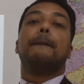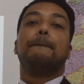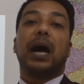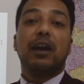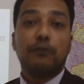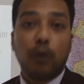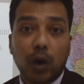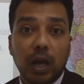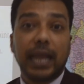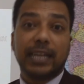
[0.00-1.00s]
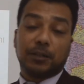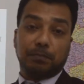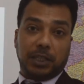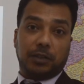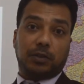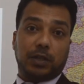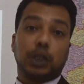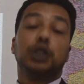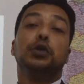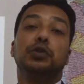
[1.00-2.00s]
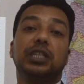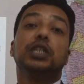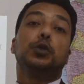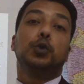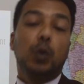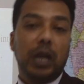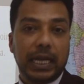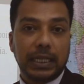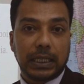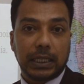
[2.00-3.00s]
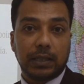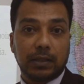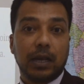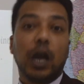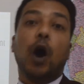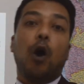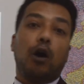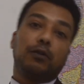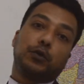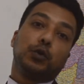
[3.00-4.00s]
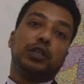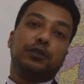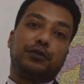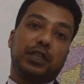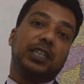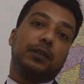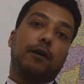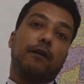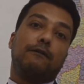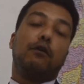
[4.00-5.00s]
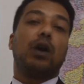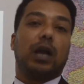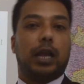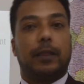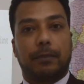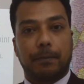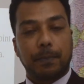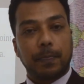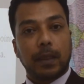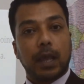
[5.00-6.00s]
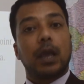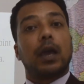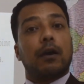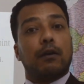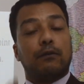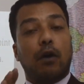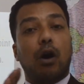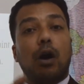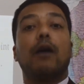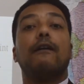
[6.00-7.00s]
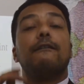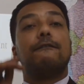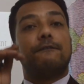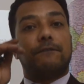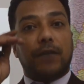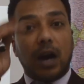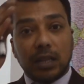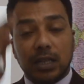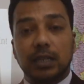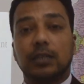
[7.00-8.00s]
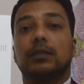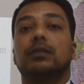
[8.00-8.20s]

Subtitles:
Bifocal lens means using two lenses of two different focal length. For farther